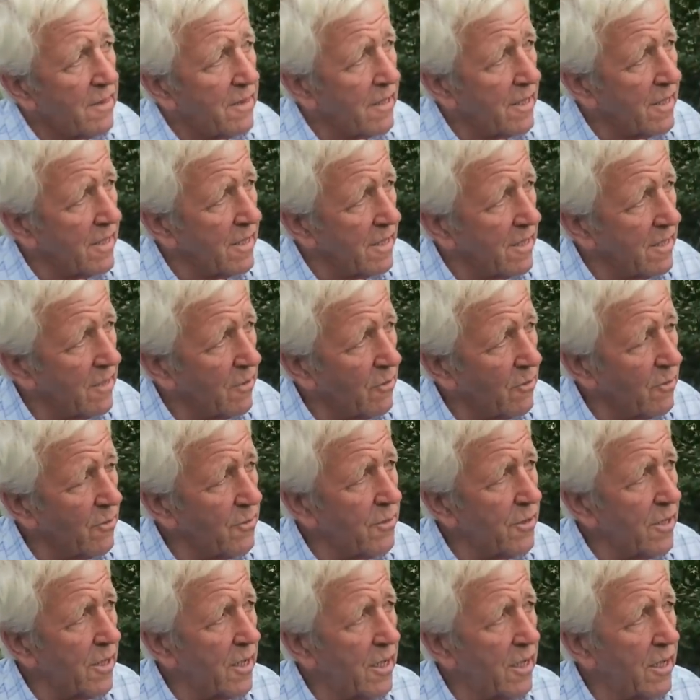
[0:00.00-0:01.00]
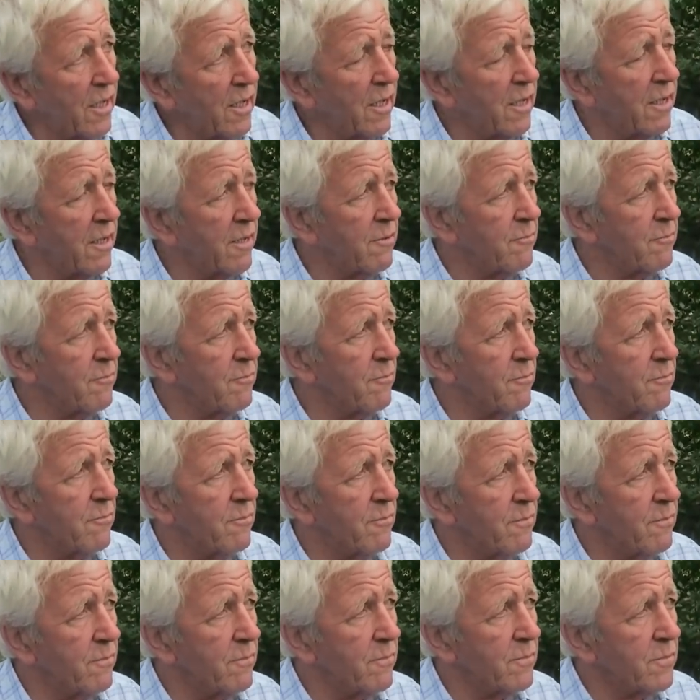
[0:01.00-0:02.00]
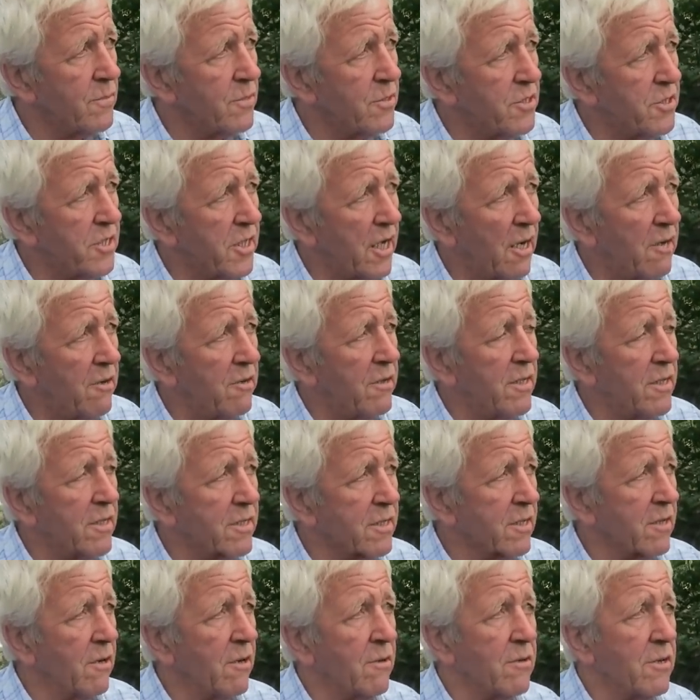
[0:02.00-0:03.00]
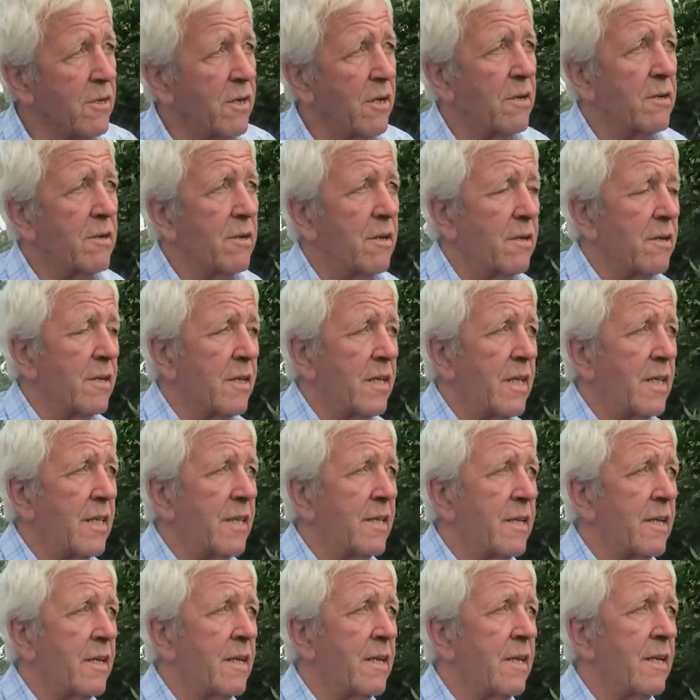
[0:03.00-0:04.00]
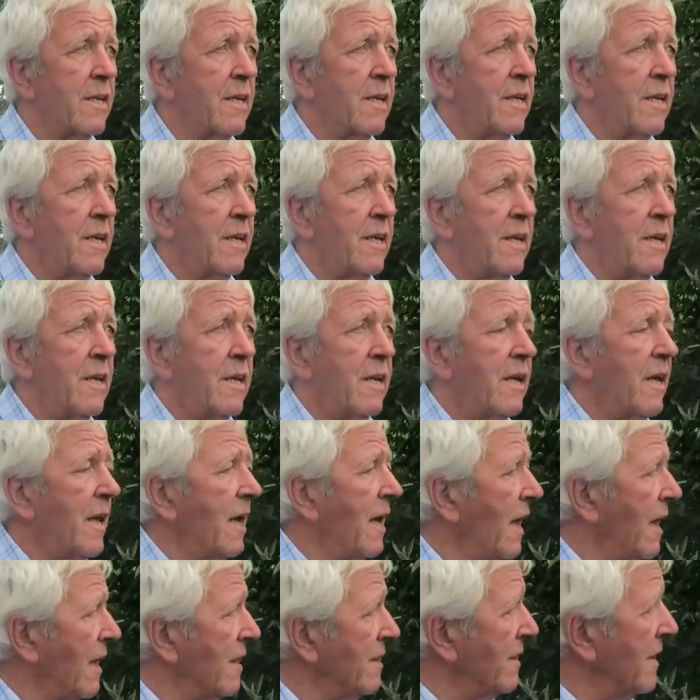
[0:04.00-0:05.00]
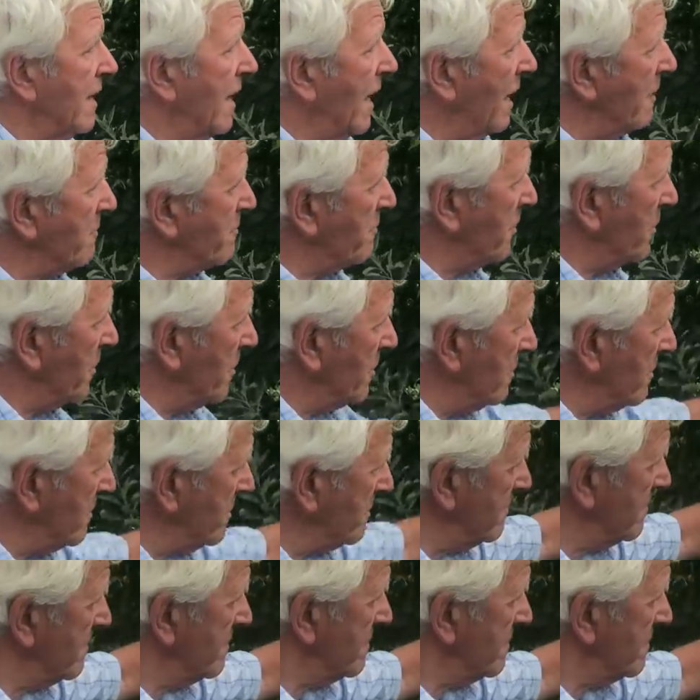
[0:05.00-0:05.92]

the other cherries got none on it, and the apple